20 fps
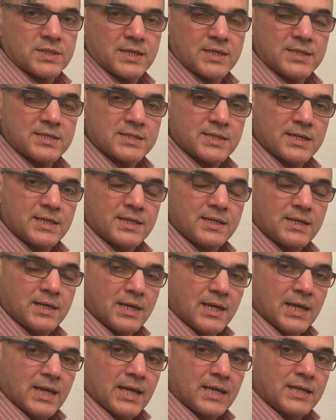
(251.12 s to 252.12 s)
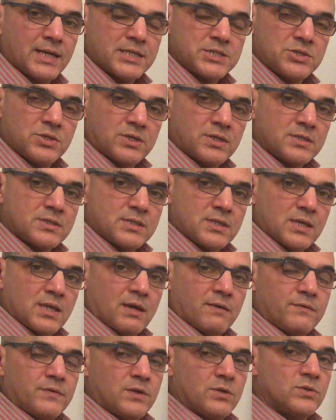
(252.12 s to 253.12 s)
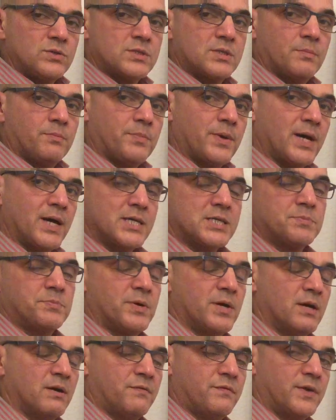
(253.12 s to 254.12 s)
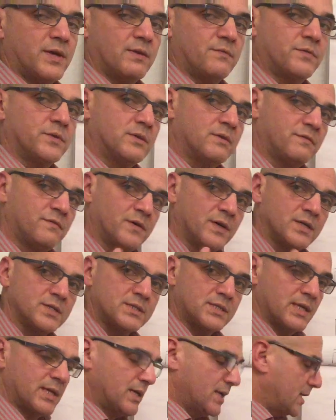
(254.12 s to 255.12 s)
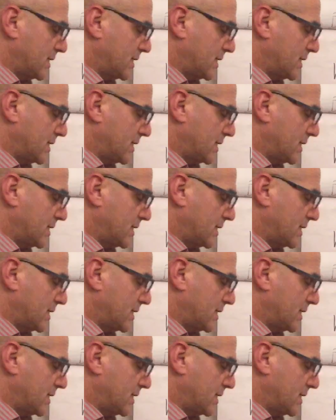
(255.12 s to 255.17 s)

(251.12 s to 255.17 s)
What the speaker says: things in, and as you can see, I've used the past perfect for the first thing